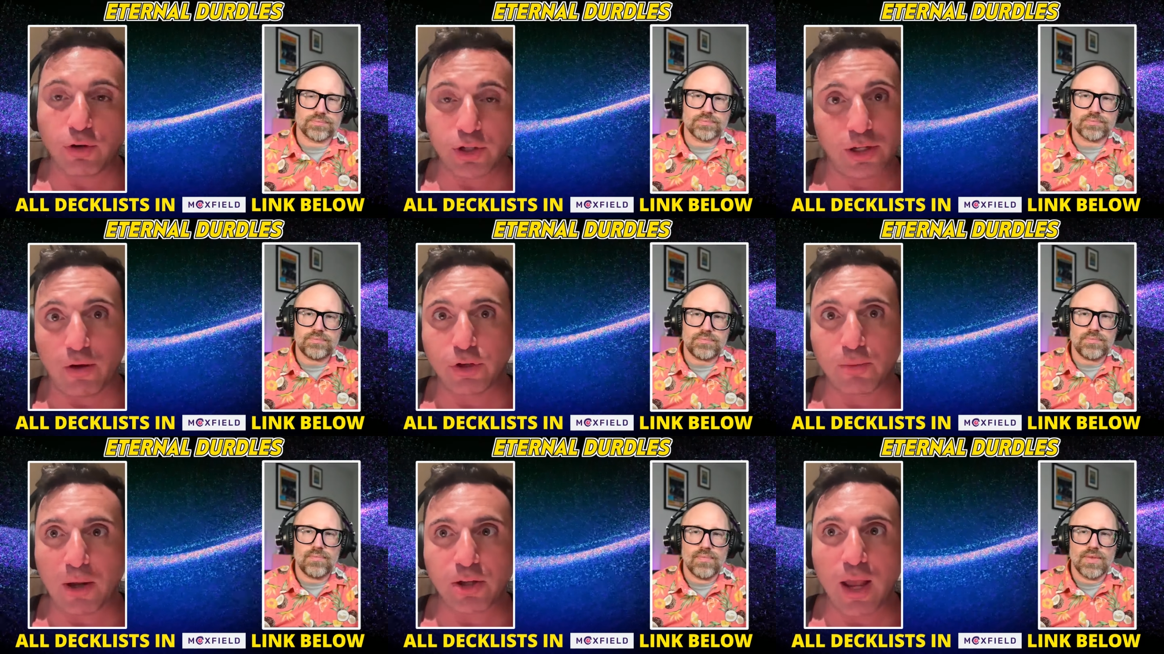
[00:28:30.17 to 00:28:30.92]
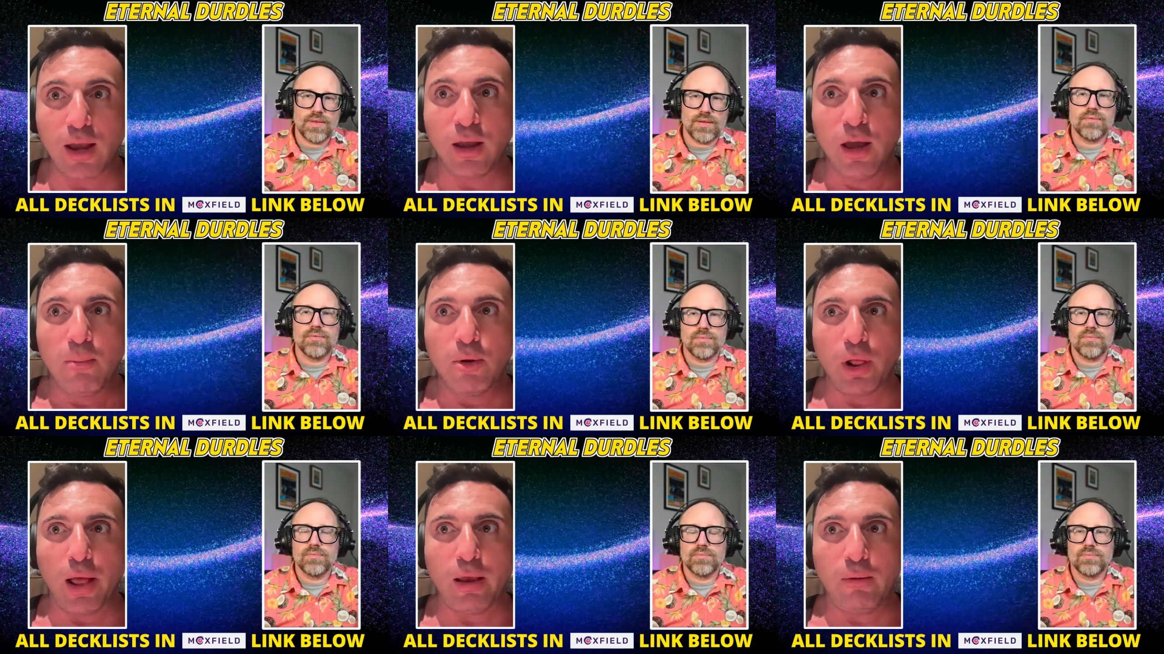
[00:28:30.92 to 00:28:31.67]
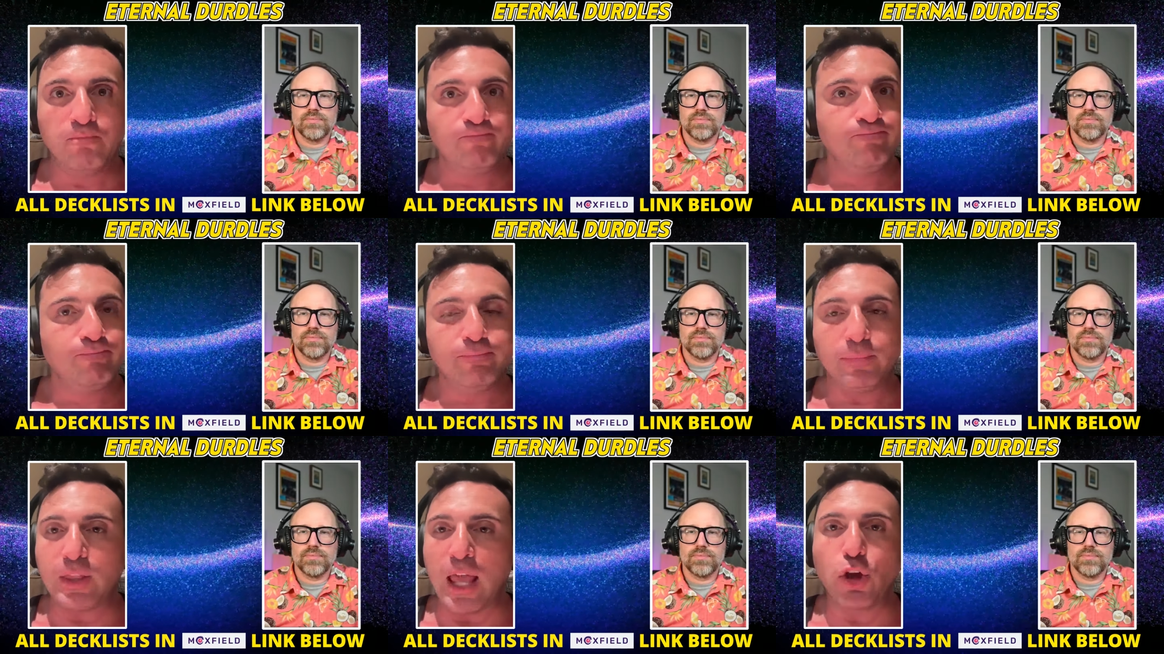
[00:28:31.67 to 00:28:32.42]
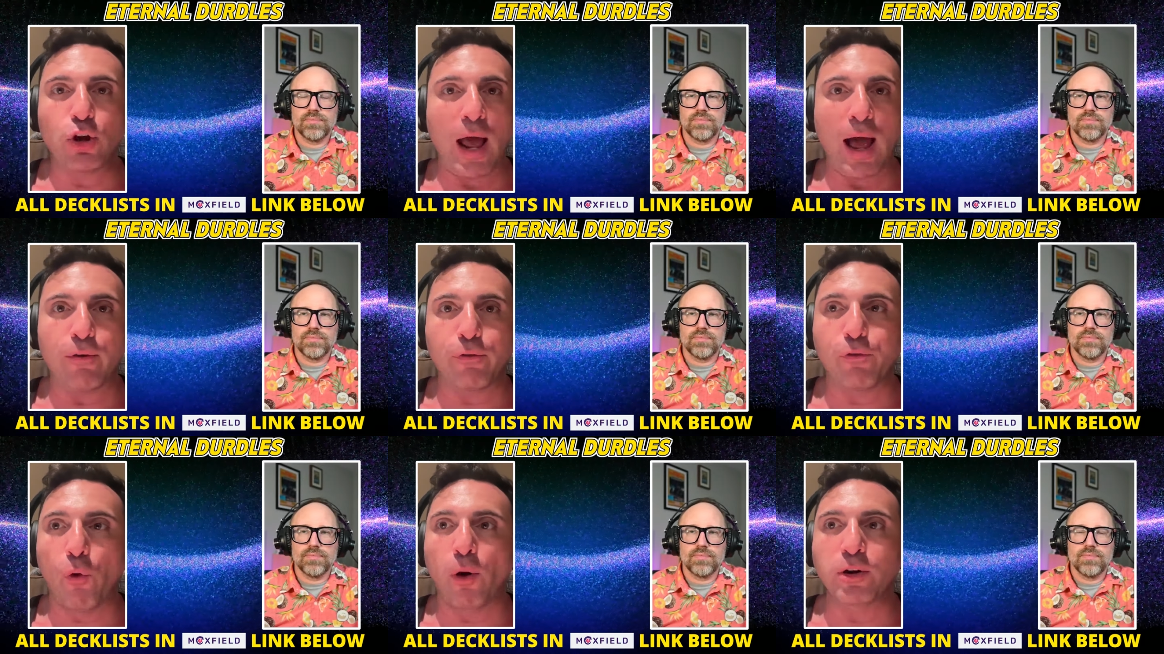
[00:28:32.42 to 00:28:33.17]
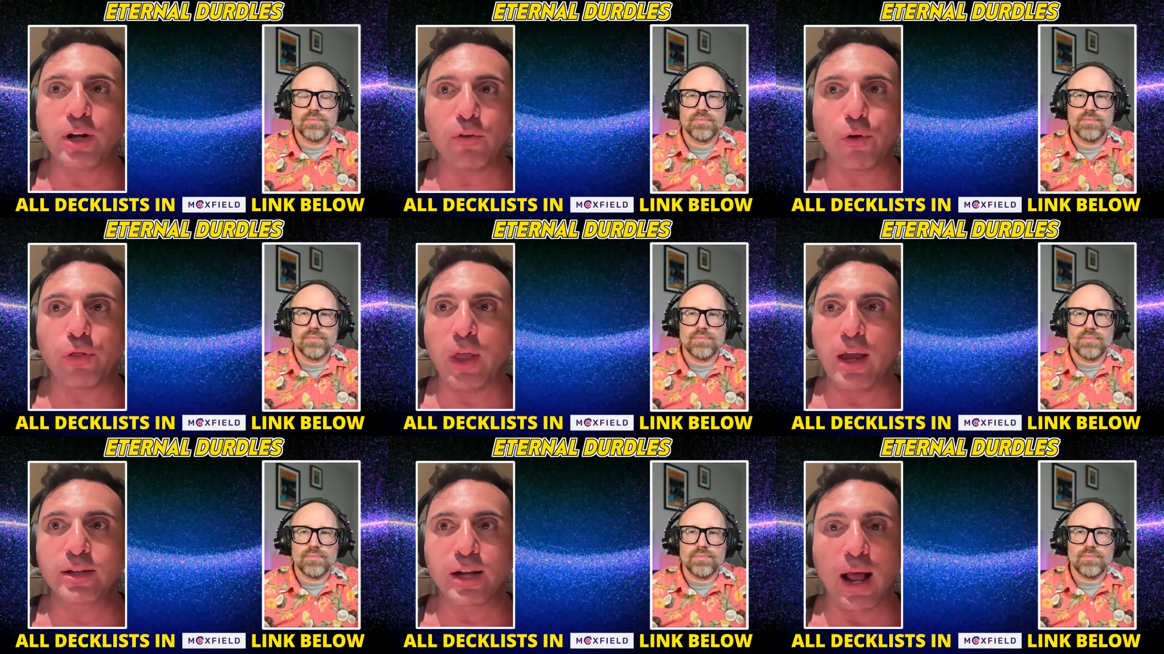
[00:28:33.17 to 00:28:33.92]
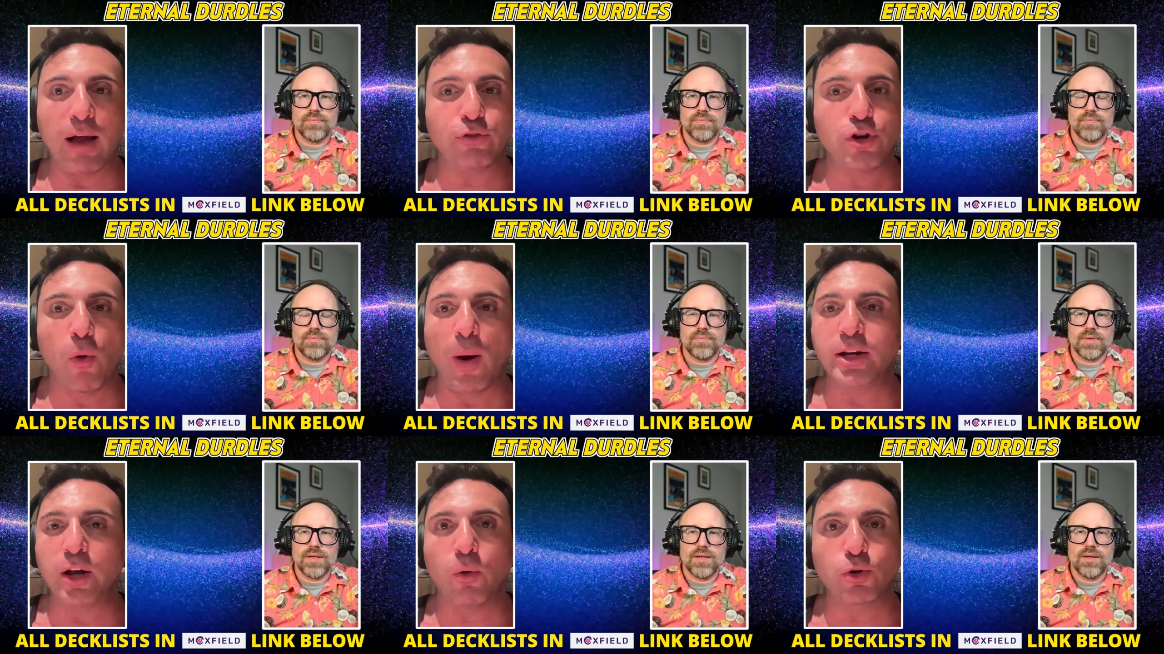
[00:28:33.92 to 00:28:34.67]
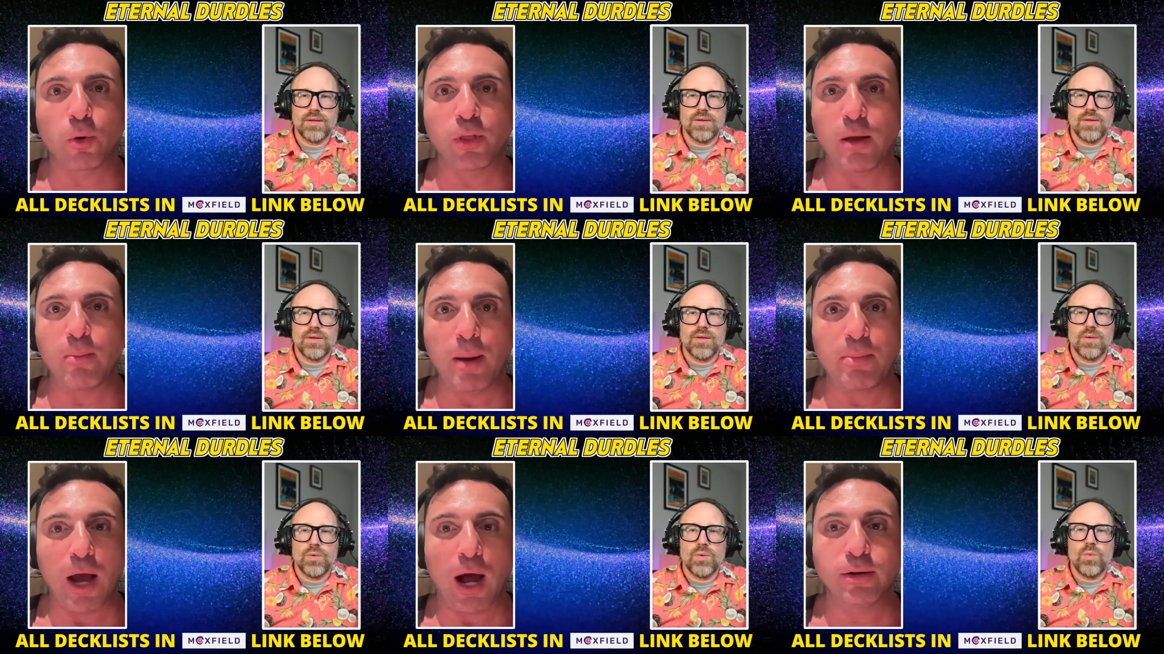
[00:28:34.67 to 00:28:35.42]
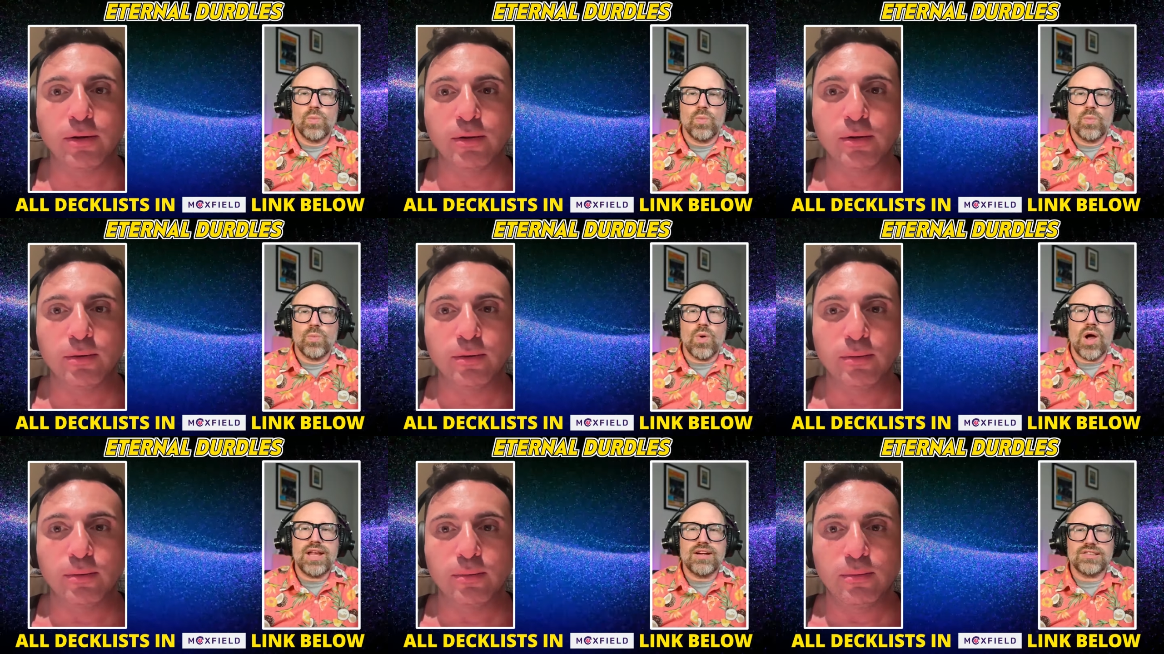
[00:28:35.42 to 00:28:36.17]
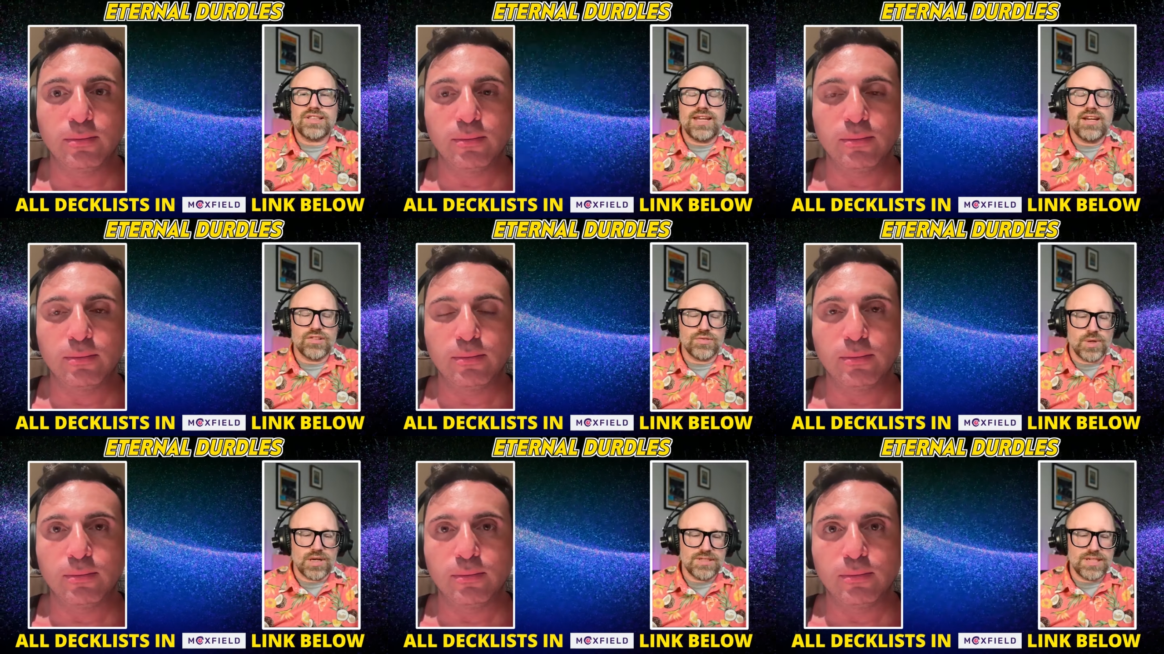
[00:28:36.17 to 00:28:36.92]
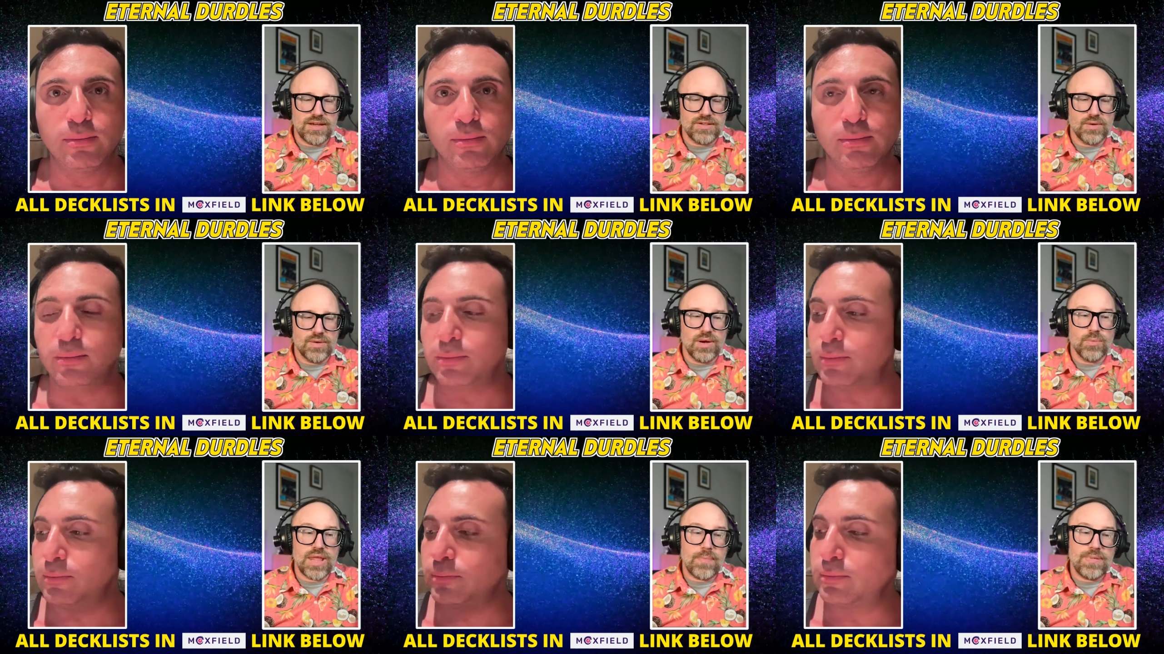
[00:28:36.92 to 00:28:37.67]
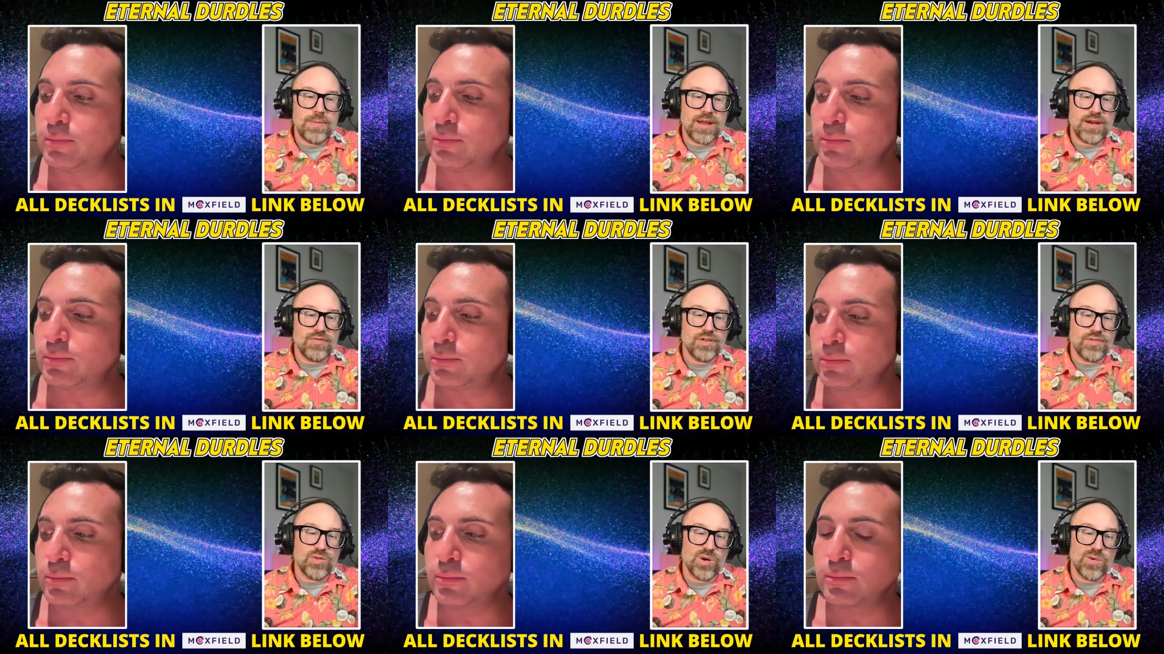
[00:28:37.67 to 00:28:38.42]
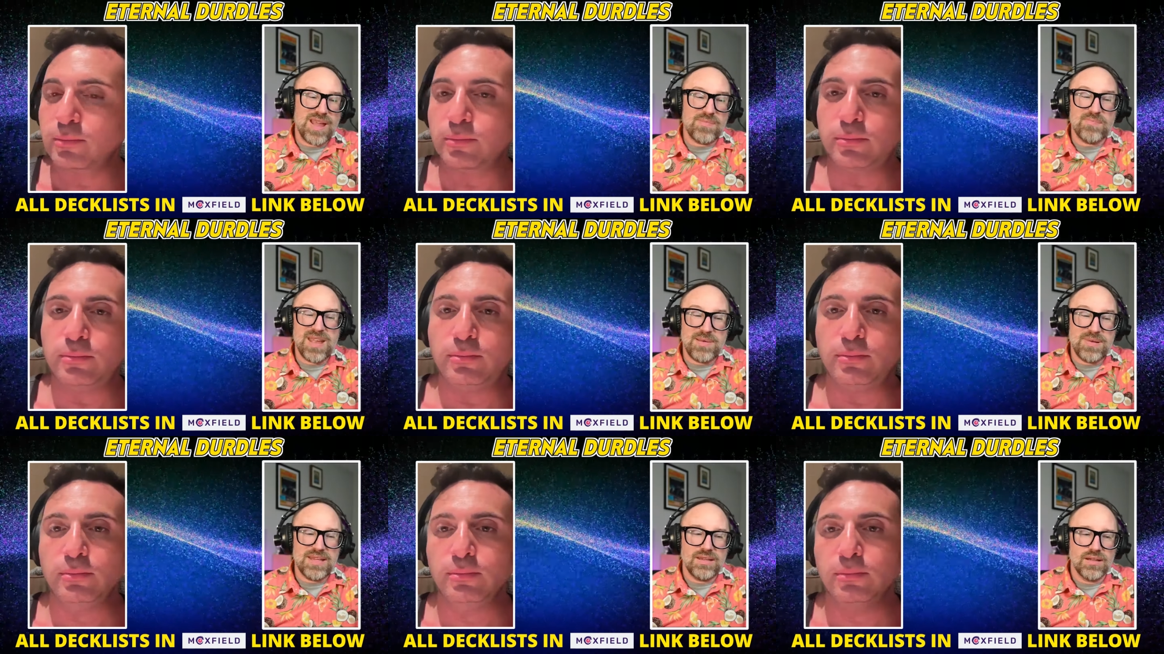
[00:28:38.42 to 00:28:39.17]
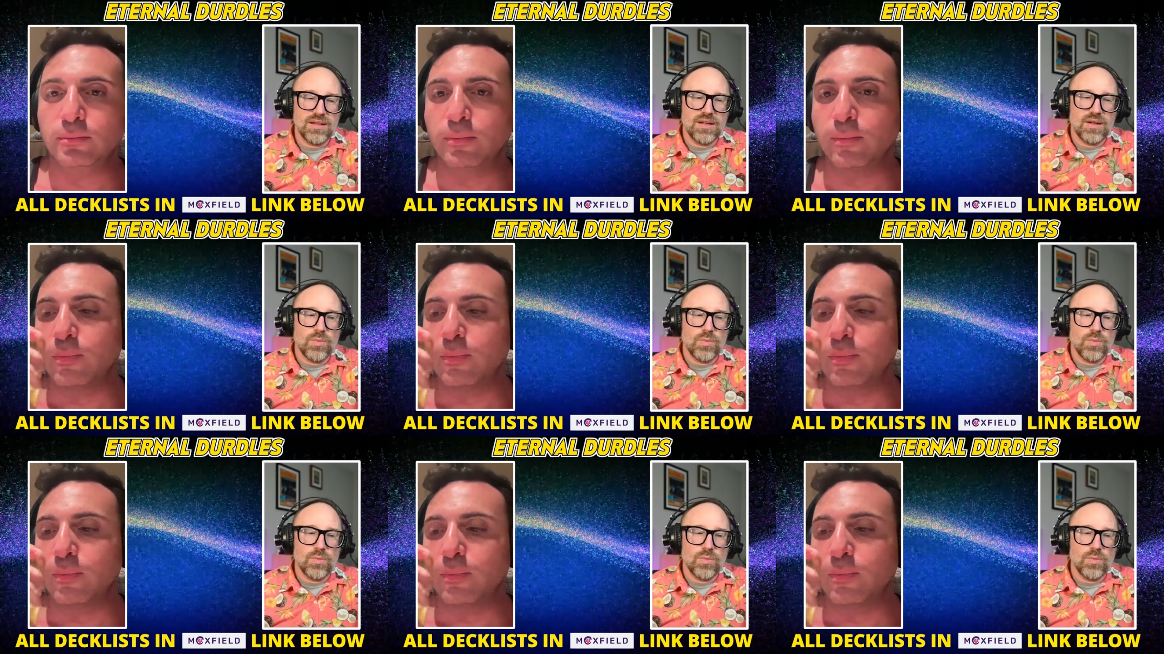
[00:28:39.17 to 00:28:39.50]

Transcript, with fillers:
Speaker 1: grixis delver's the best thing you're like they could have four different things and i have no idea which one they might be on
Speaker 2: well here's here's where it comes down to will that be better for the format maybe